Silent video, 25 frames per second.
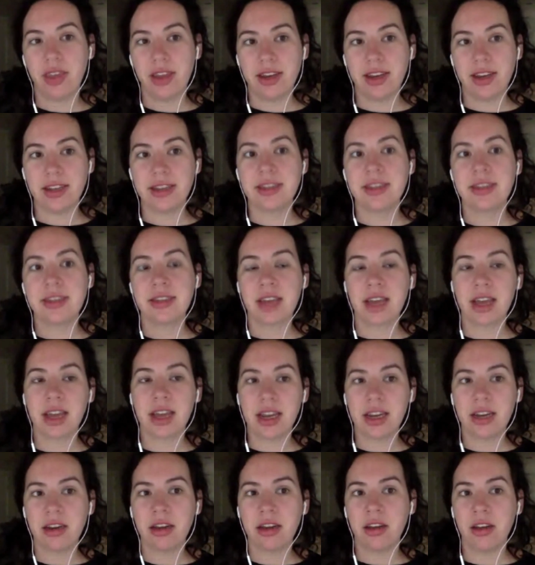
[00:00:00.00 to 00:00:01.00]
And then
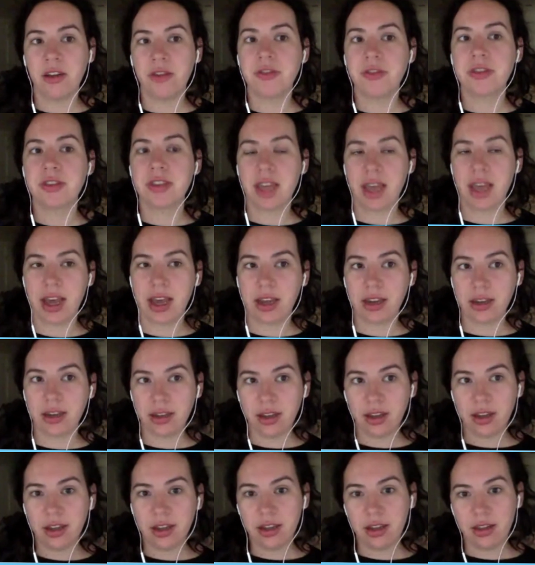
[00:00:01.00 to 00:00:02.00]
inside of
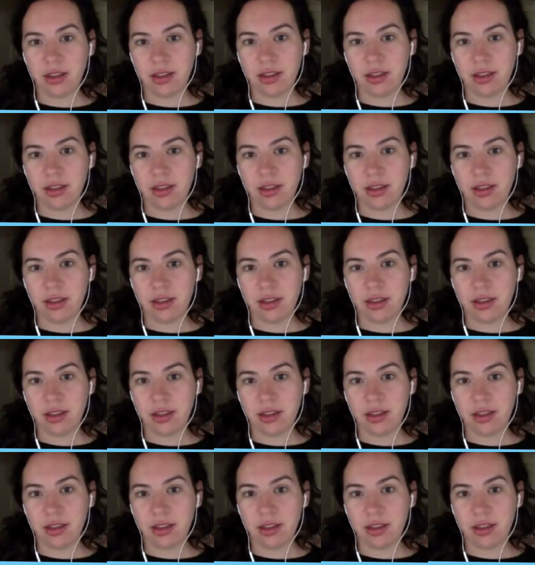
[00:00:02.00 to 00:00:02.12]
Slack,